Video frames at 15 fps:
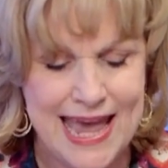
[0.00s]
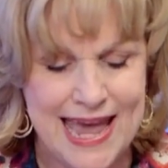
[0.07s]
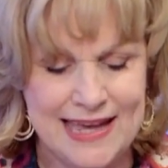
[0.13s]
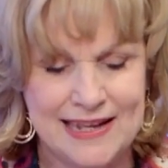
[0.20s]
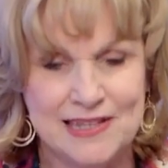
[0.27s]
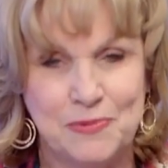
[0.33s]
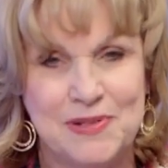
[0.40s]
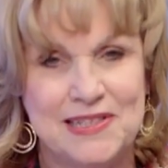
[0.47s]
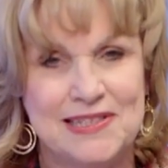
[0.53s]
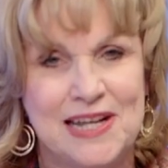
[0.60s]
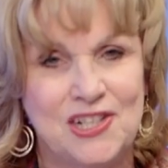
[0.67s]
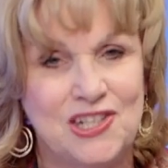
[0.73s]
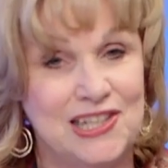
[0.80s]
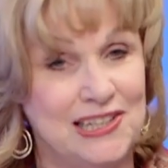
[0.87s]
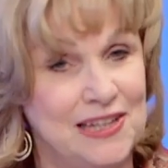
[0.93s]
And as we
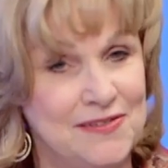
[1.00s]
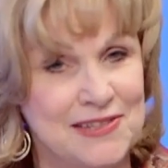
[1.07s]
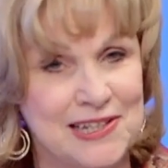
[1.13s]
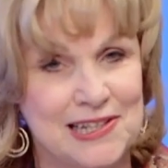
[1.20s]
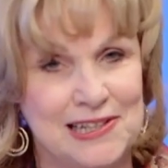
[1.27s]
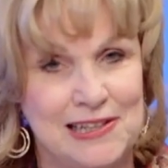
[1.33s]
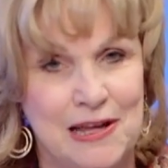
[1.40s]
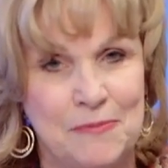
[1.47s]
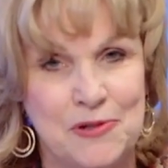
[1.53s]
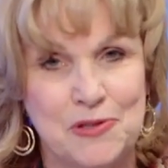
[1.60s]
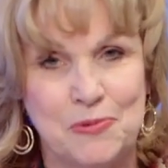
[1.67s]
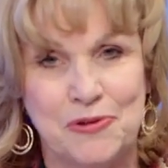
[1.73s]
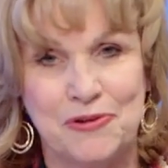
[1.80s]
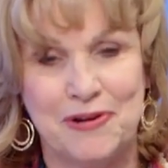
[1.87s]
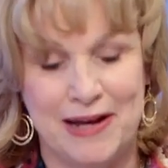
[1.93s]
said, she lives in
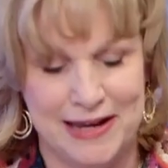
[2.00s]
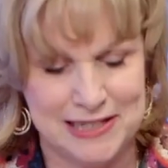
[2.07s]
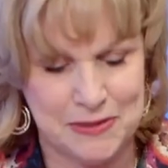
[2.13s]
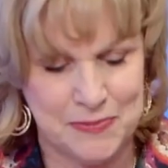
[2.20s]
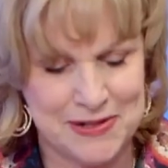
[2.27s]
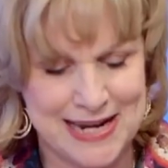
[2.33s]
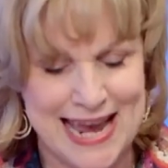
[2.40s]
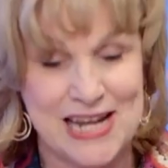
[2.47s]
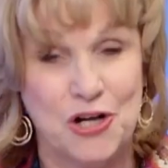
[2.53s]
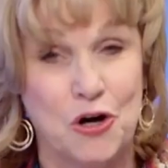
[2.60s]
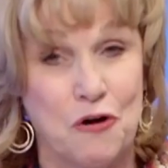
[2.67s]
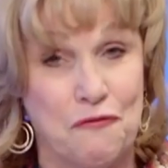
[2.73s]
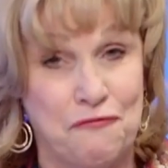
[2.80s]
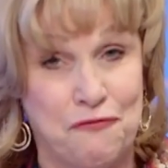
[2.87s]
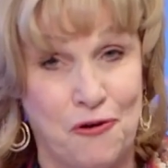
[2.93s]
Columbus with her husband and
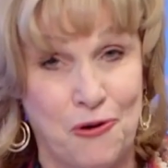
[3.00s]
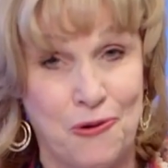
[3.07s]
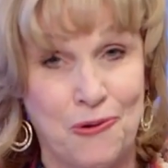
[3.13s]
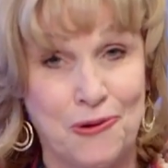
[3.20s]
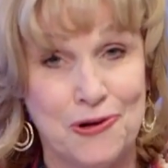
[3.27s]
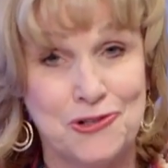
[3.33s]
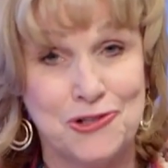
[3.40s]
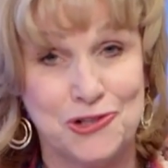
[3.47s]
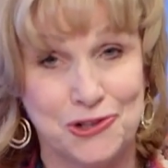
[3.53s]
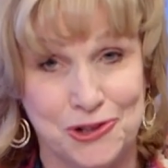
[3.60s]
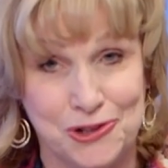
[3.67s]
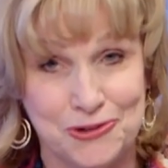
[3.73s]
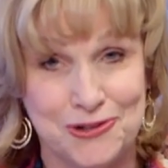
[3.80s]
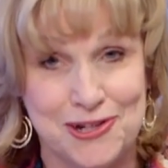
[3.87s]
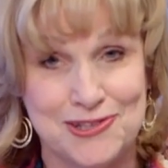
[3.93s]
her 4
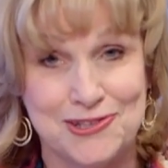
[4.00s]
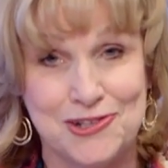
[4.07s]
children,